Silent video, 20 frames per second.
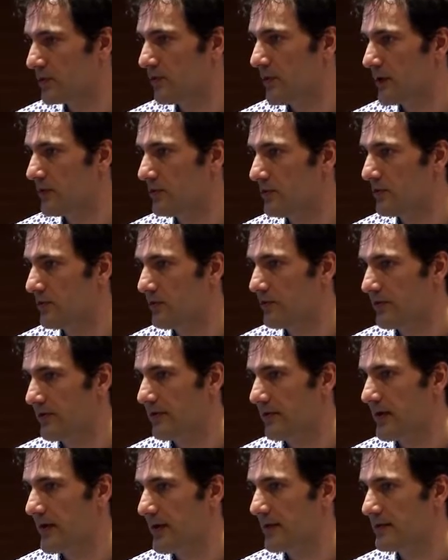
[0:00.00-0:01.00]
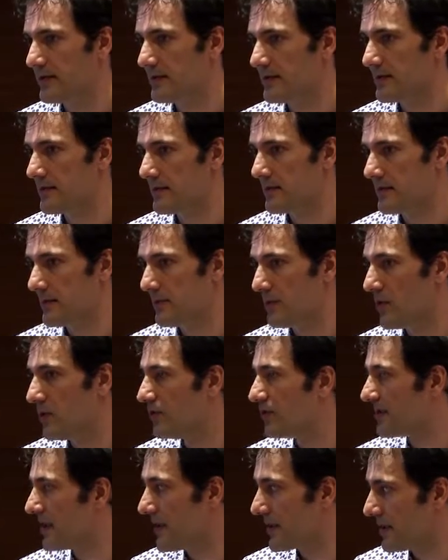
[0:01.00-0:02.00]
one will provide the
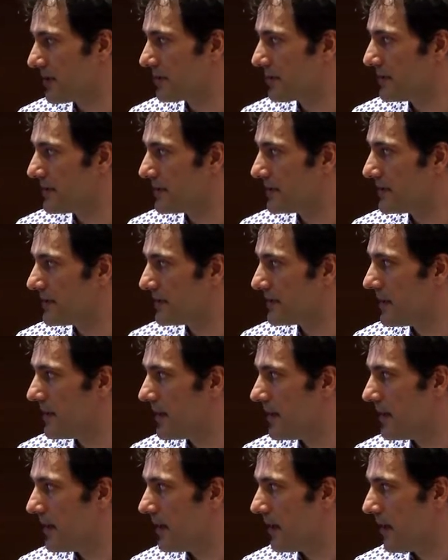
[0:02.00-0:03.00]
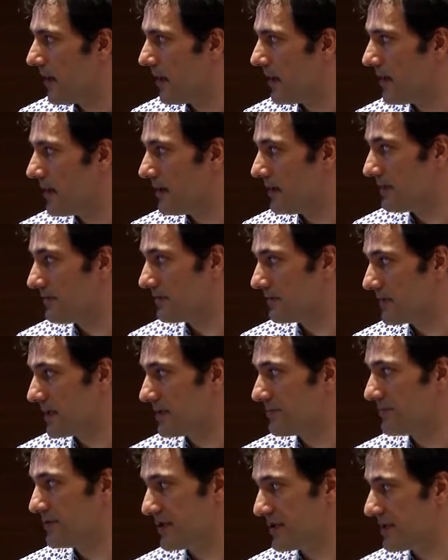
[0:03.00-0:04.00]
most accurate
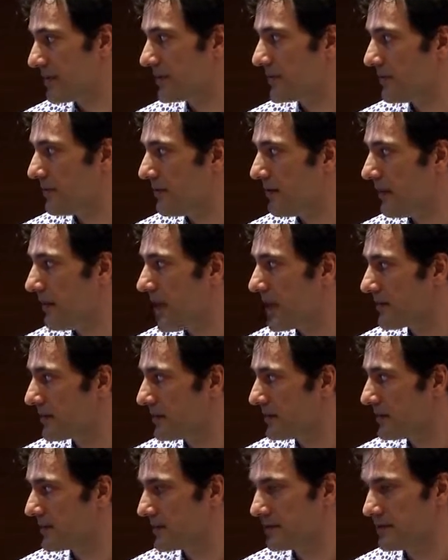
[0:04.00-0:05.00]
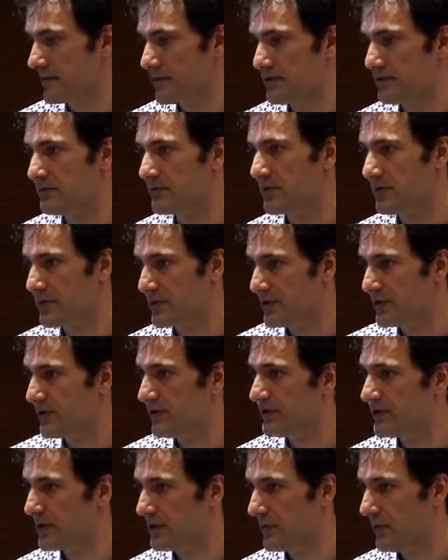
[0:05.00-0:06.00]
and predictable answer and
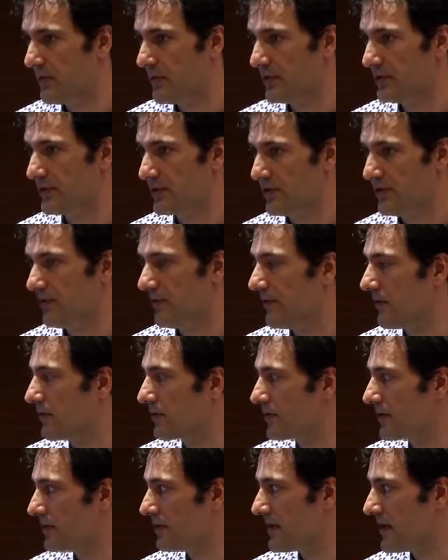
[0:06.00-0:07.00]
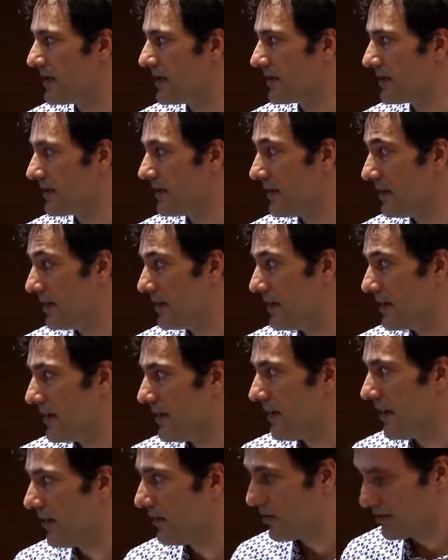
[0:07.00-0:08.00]
reproducible and so forth. So there are
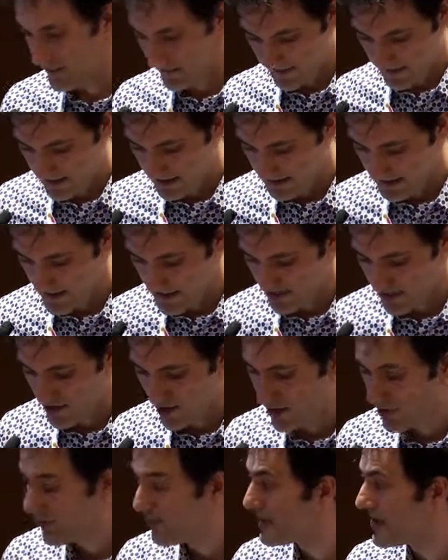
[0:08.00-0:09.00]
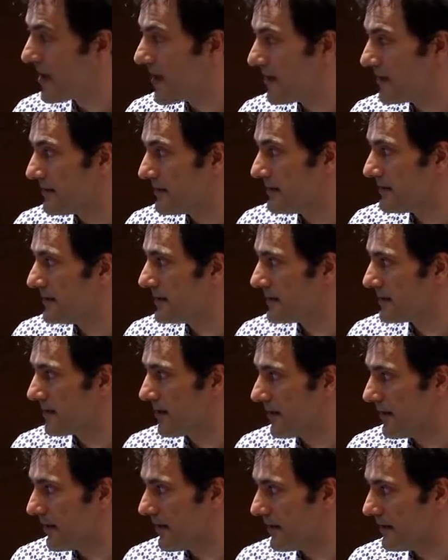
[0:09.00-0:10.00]
a lot of things that go beyond
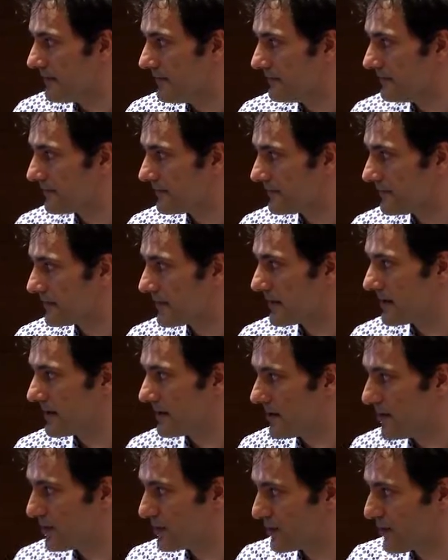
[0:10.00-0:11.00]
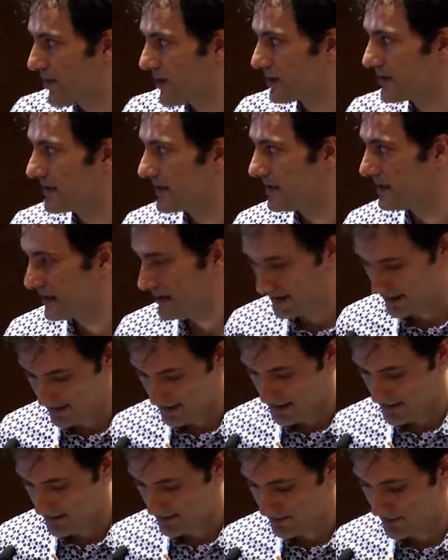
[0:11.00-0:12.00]
those boxes
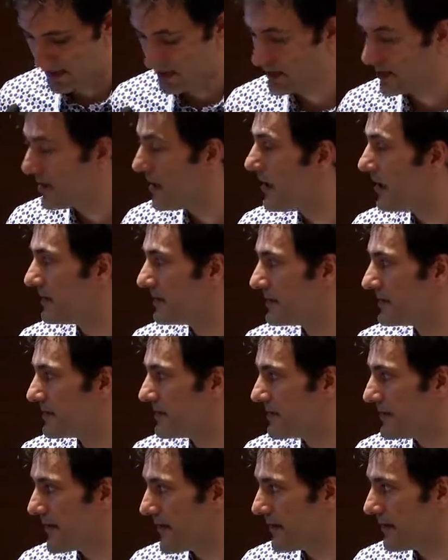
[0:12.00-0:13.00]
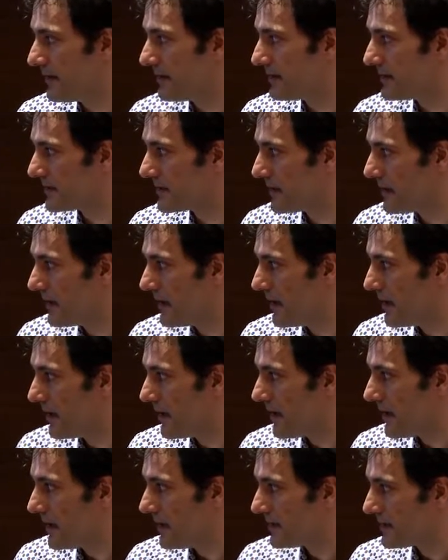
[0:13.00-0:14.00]
as details.
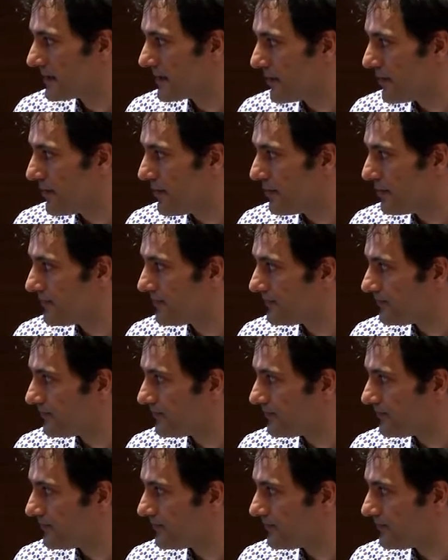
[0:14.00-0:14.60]
So